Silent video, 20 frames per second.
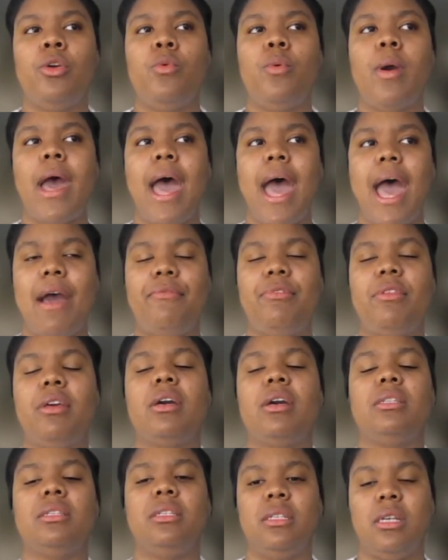you have to
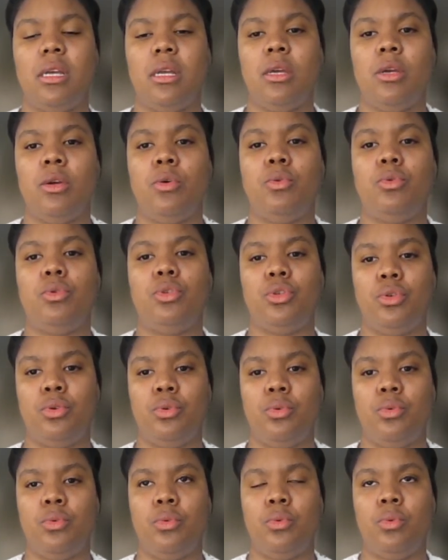continue
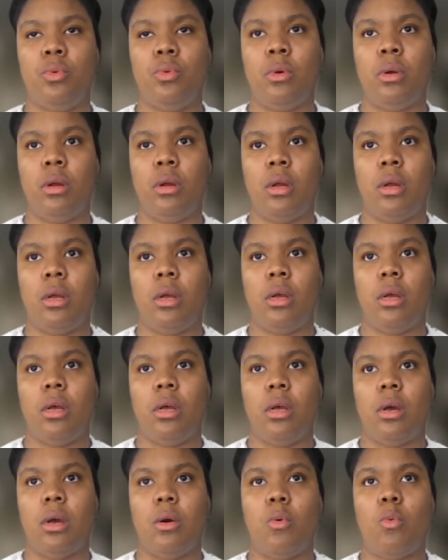to
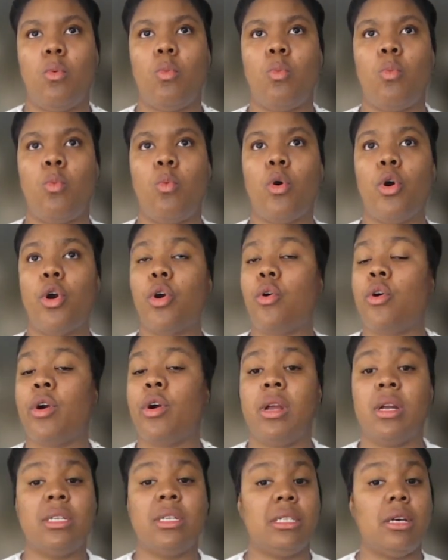work
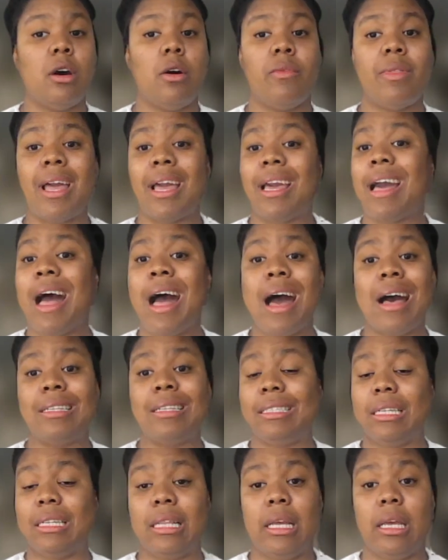on yourself like
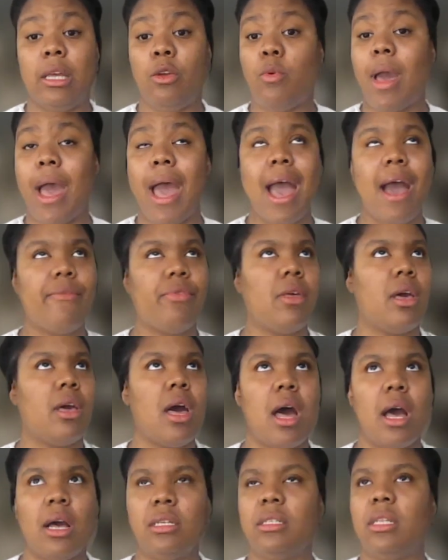constantly. You have to
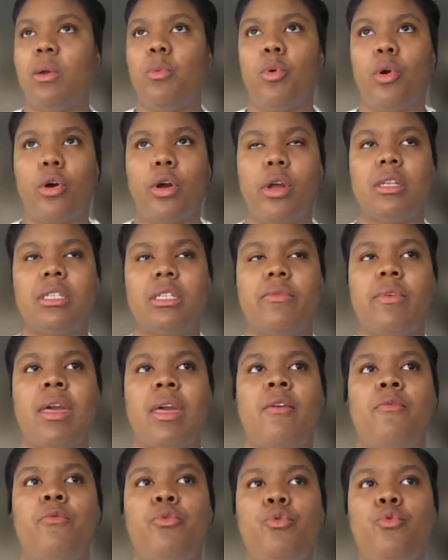constantly work on yourself. Like
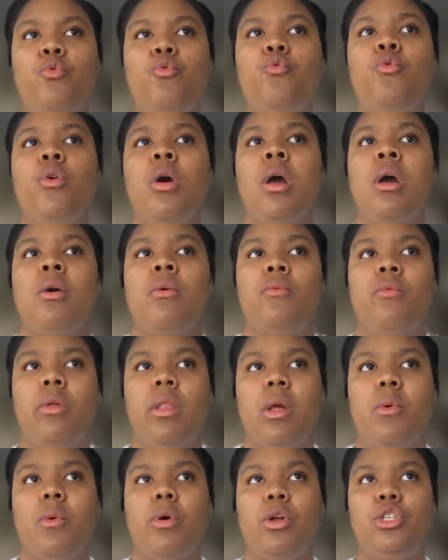if you
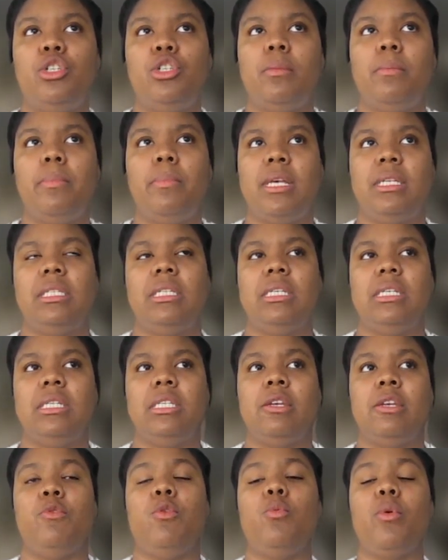really want your business,
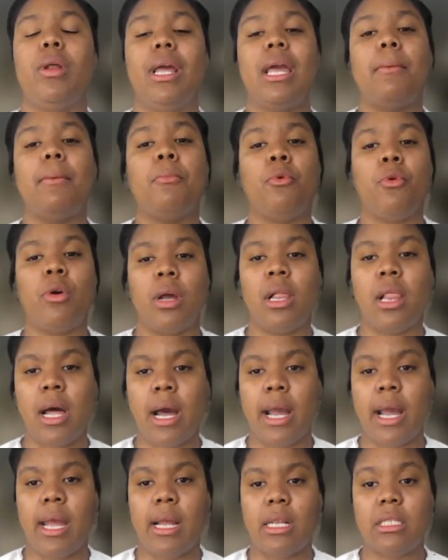if you want to get more
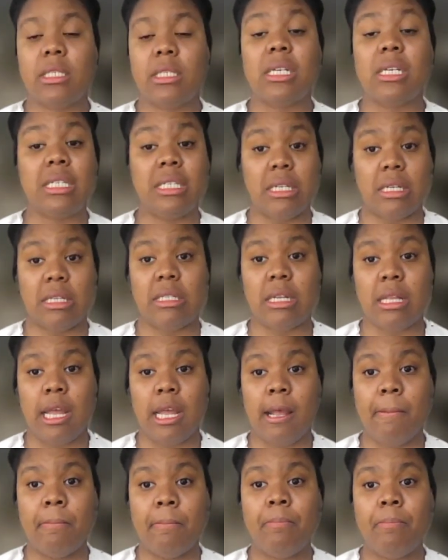clients
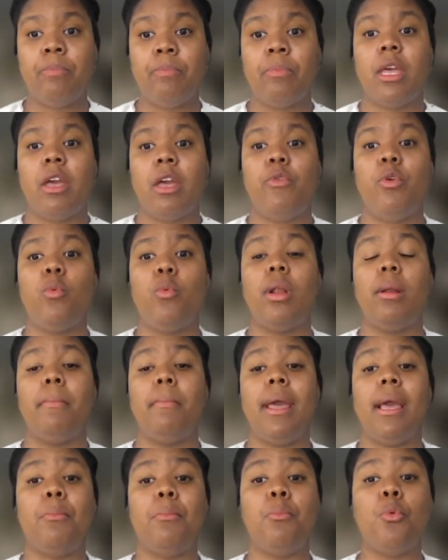consistently, if you want to
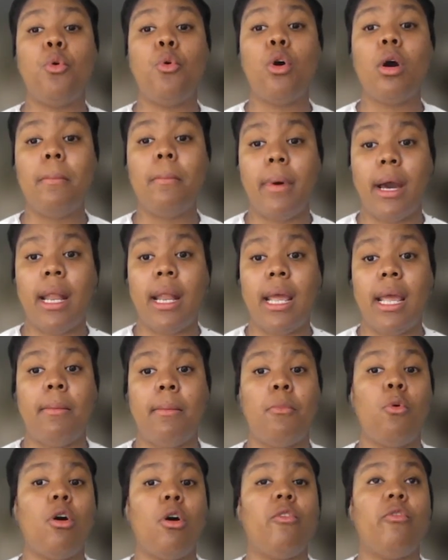make more money,
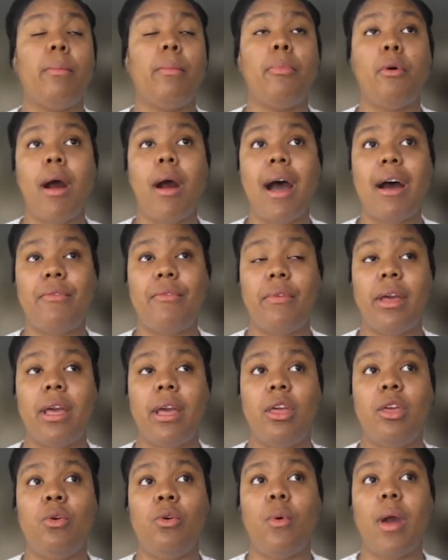more of a
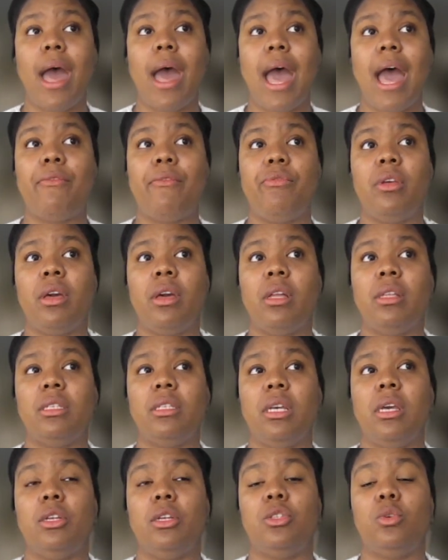profit, you have to
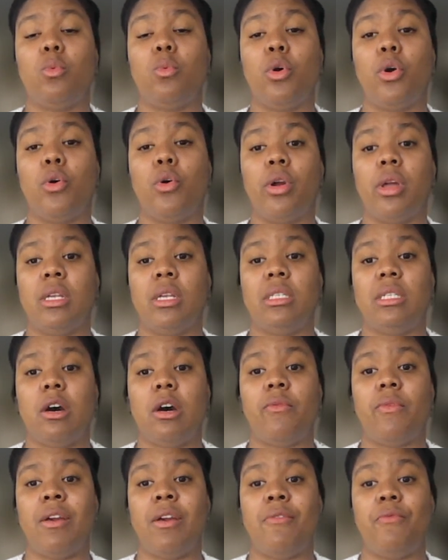continue to work on
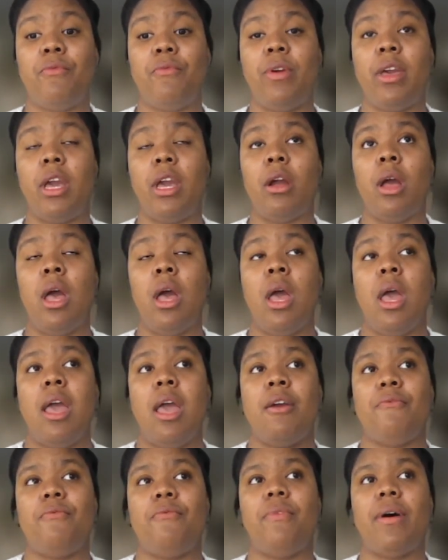yourself and figure
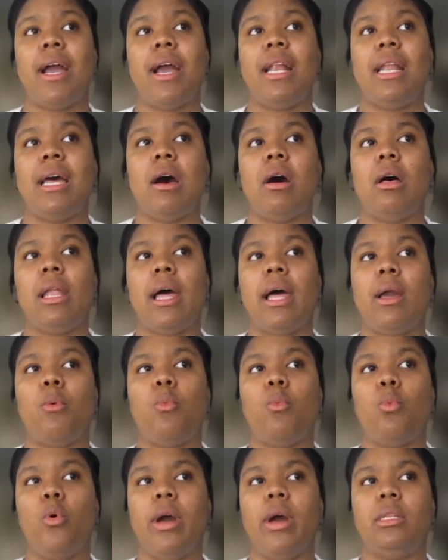and find out like
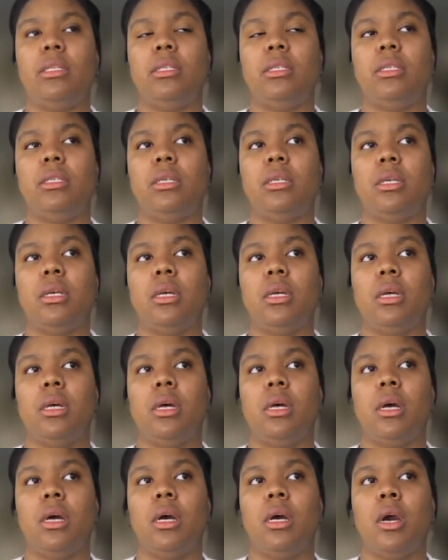what's
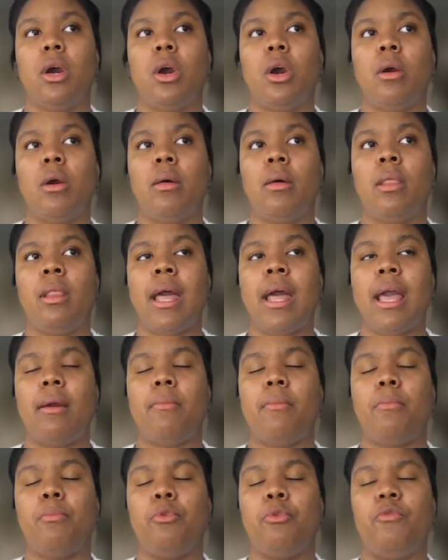
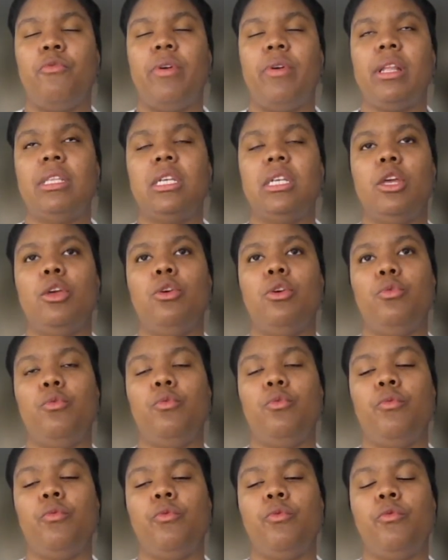like preventing
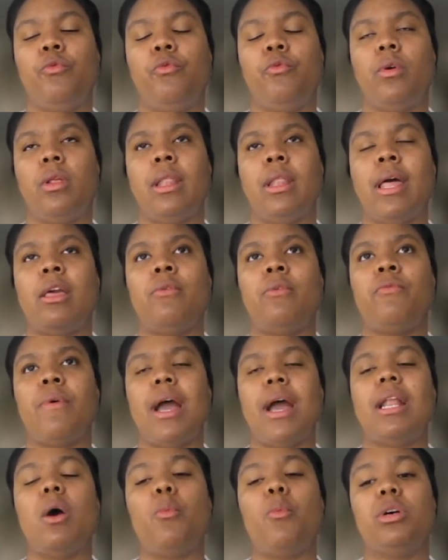you, like
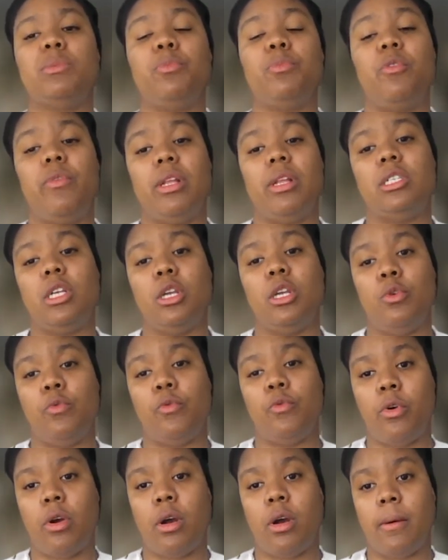find out what's preventing you
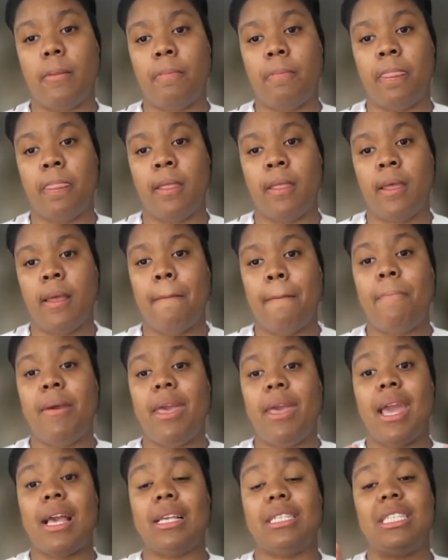from
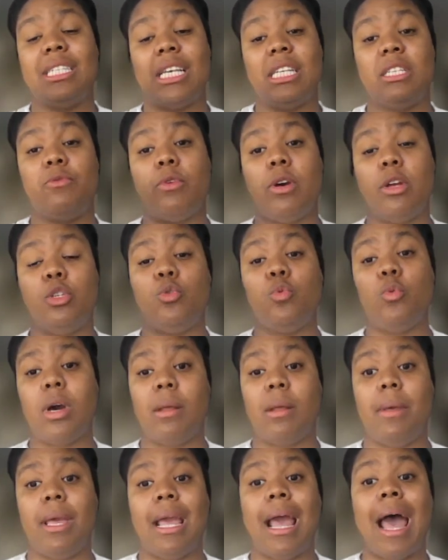being as successful as you want
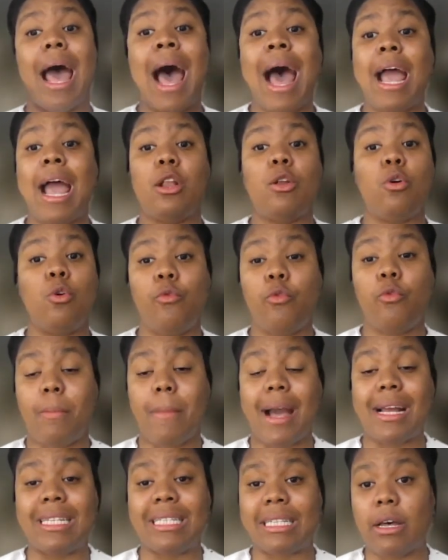to be. I know for
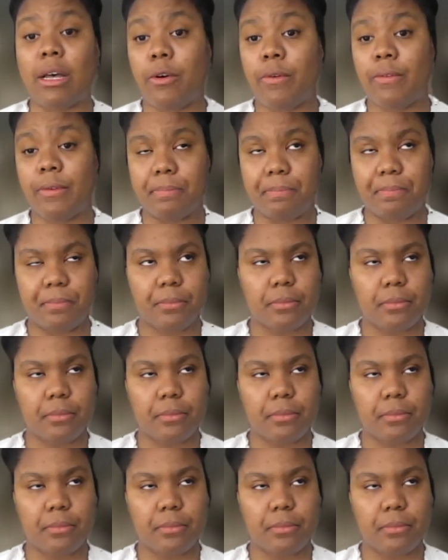myself,